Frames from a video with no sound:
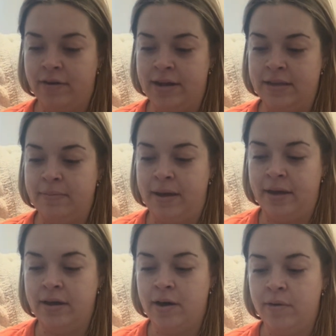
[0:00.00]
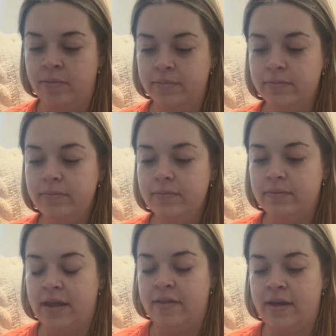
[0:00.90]
It's mango.
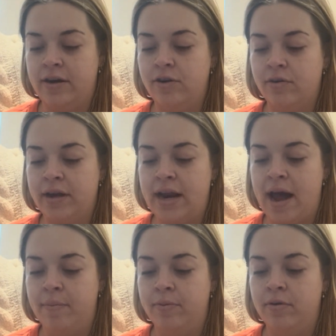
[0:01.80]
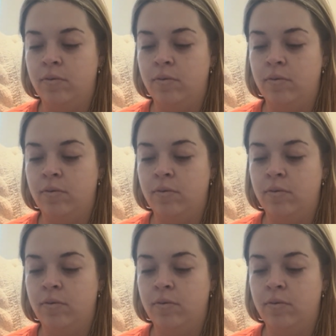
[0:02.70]
and then green apple,